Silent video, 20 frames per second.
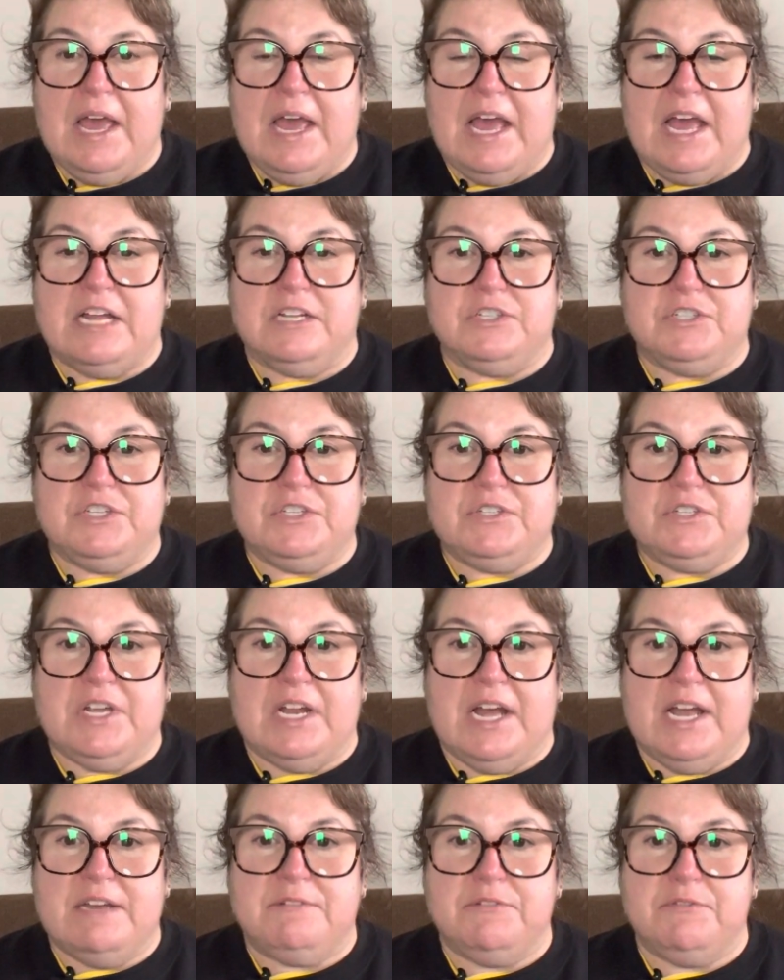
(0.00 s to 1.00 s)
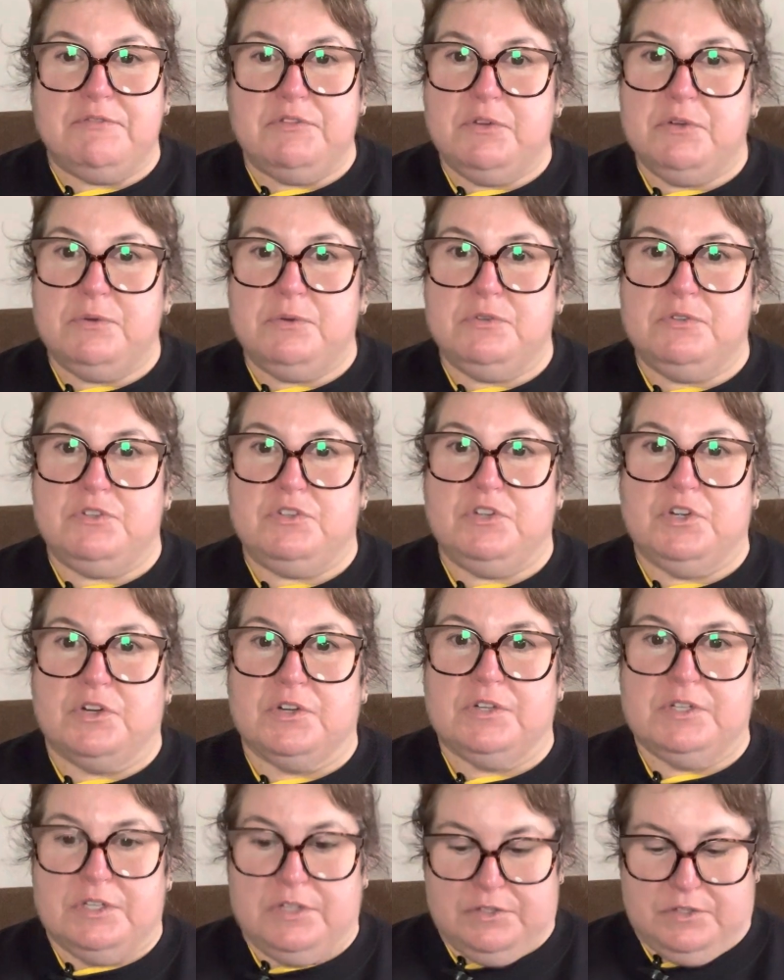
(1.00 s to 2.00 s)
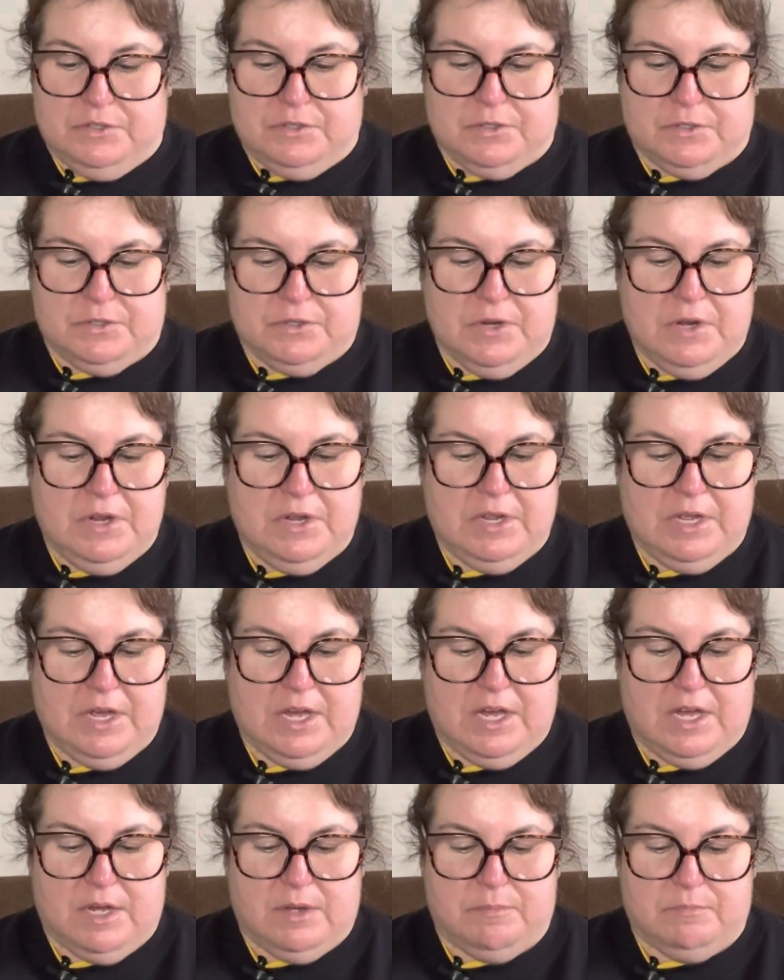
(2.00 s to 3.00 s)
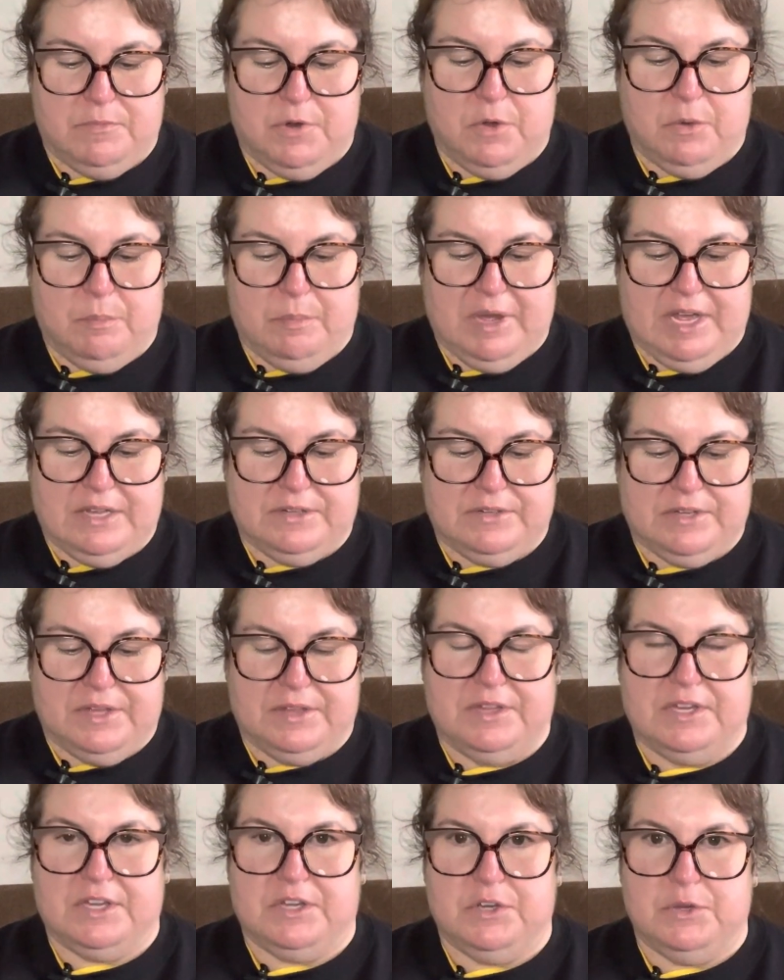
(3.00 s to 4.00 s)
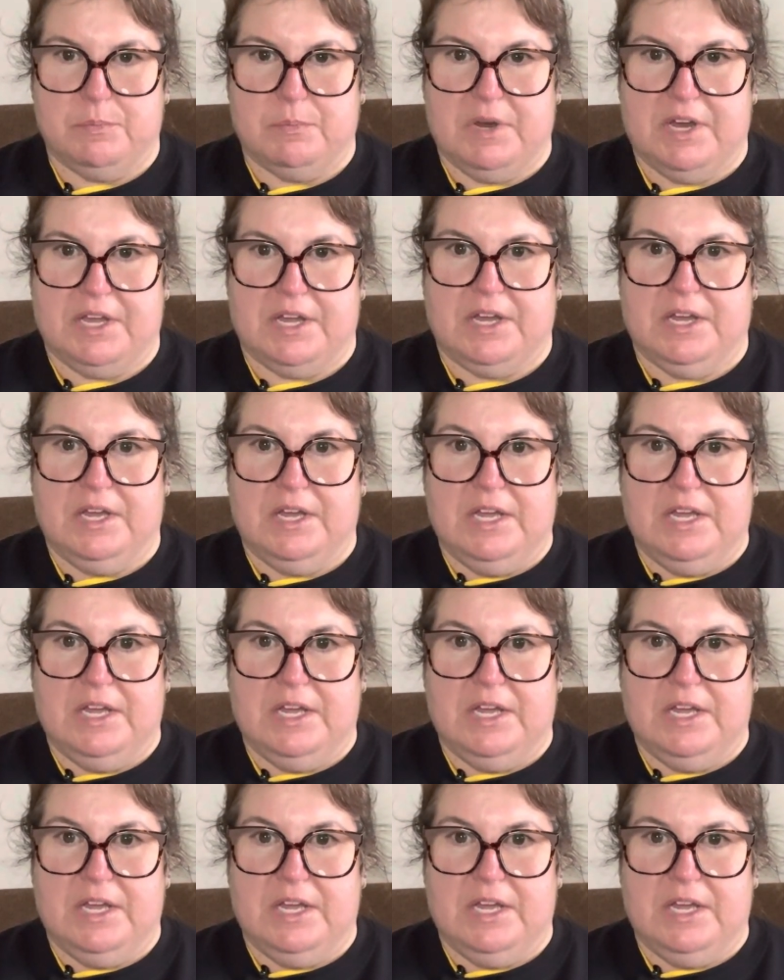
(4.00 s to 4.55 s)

And she said, I have a few journals or um, notepads I think you might